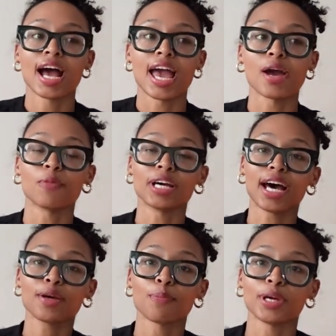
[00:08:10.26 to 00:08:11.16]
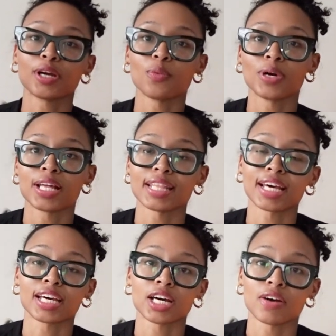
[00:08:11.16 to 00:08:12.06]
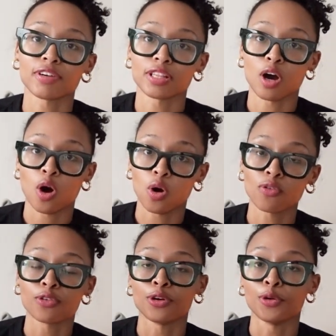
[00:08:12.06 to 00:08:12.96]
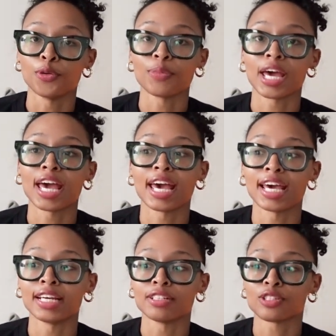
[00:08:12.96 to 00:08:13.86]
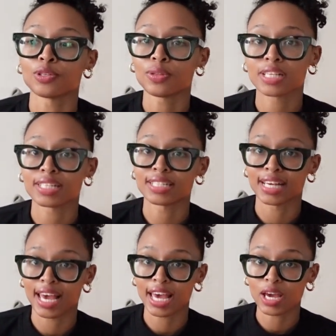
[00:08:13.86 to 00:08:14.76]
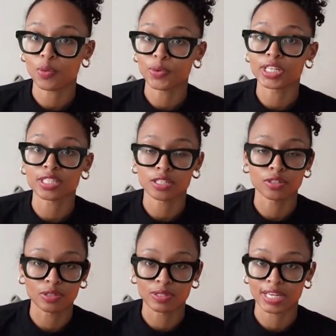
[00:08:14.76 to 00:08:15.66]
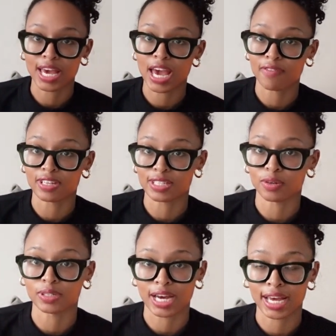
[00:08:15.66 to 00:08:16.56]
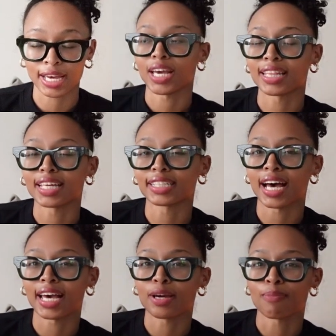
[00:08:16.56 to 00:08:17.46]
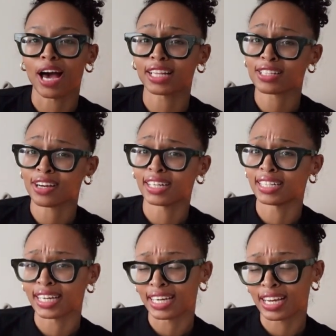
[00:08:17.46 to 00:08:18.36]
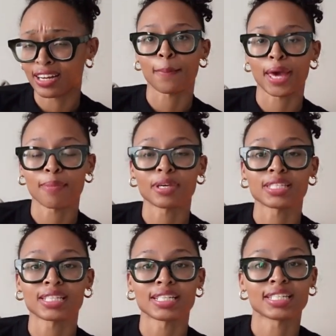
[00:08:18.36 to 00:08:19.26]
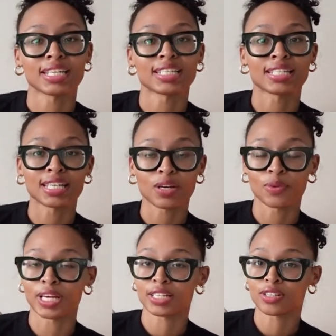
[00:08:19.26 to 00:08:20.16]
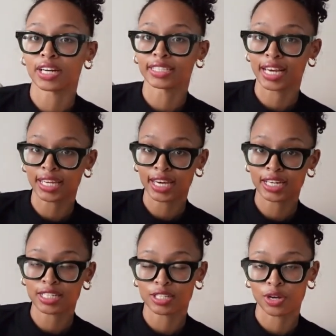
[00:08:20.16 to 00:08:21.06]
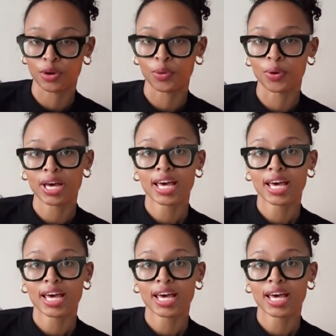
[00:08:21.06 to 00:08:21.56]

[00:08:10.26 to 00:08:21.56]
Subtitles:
and we got a bigger one that could cover the whole room, and to this day we still use it every single night. And then like Mila started daycare. Babies tend to get sick when they start daycare, so